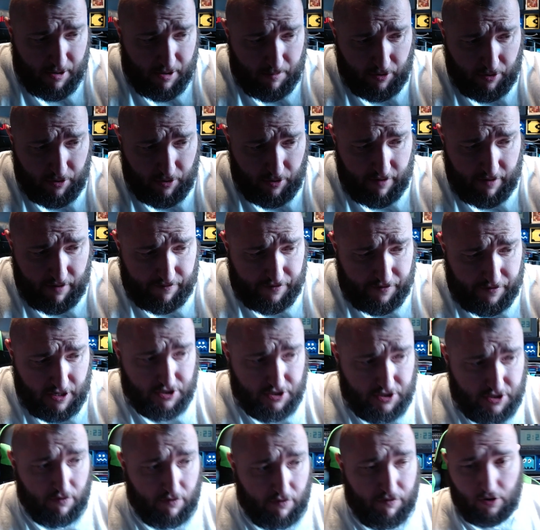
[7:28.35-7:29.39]
But first
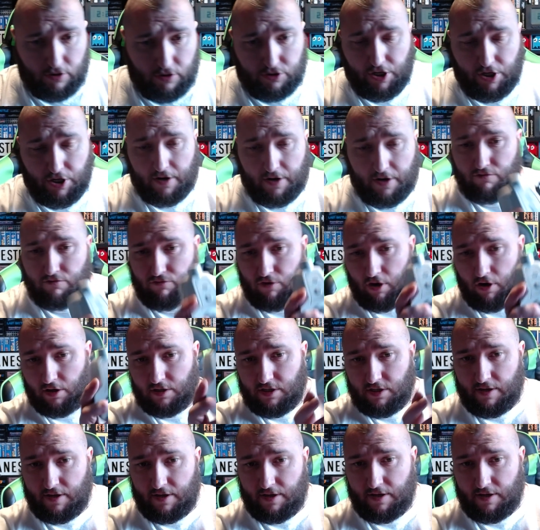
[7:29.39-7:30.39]
off, I'll show you the rod.